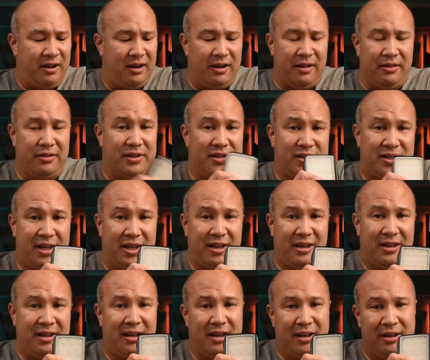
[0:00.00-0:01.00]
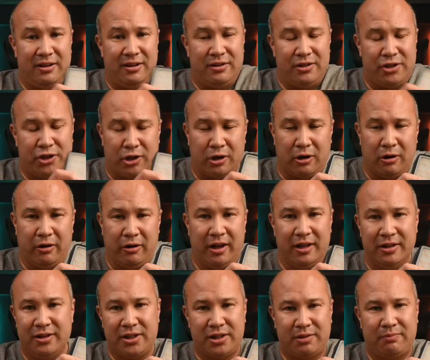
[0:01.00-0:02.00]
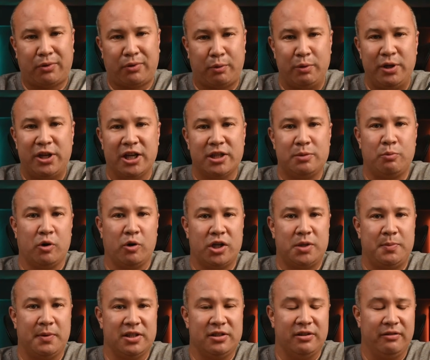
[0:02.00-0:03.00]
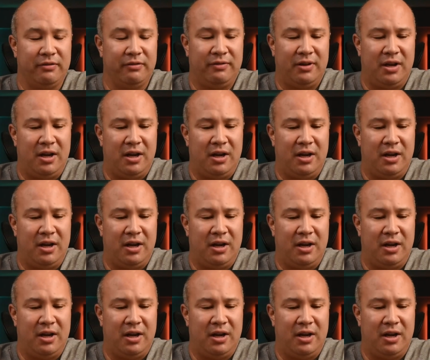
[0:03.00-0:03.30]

This thing, sure, it's 3 times more expensive,